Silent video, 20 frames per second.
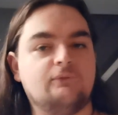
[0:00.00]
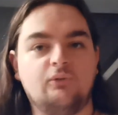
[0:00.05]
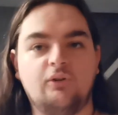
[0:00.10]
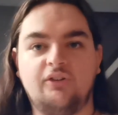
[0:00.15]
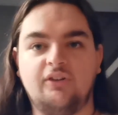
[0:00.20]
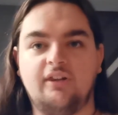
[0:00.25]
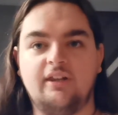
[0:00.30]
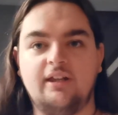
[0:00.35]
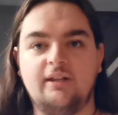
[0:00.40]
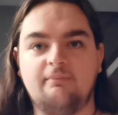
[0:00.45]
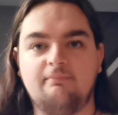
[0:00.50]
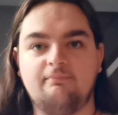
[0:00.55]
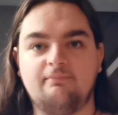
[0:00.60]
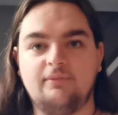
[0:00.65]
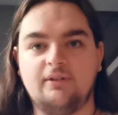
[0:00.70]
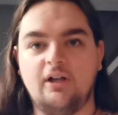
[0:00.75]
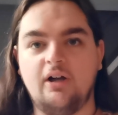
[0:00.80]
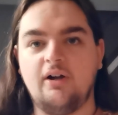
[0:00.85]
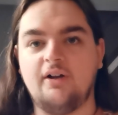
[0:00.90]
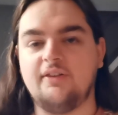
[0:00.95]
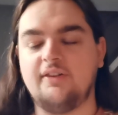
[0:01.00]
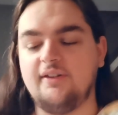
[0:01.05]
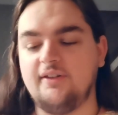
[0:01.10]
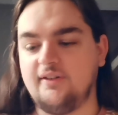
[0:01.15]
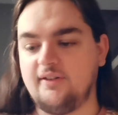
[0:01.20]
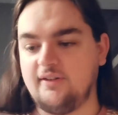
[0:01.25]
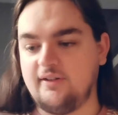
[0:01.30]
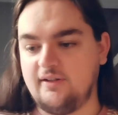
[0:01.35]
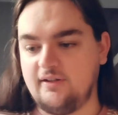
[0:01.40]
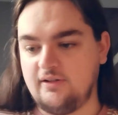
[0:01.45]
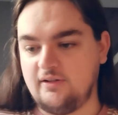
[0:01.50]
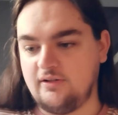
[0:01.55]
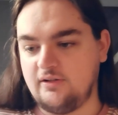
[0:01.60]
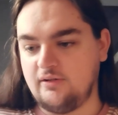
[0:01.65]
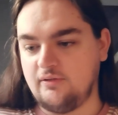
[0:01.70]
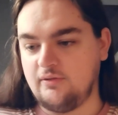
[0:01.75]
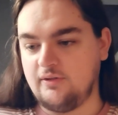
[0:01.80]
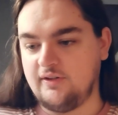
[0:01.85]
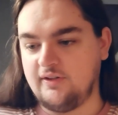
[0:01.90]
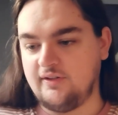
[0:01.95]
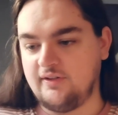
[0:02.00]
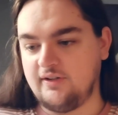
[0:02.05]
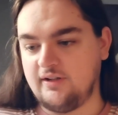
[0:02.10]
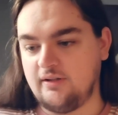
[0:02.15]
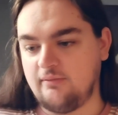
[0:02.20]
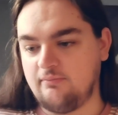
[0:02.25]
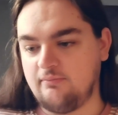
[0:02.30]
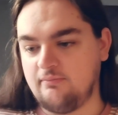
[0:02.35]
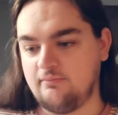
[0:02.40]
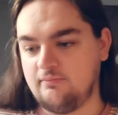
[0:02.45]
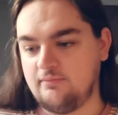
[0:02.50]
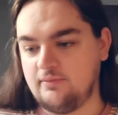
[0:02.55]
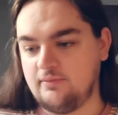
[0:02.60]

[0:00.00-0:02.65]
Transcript: what's the name? Artist. Oh, what's his name?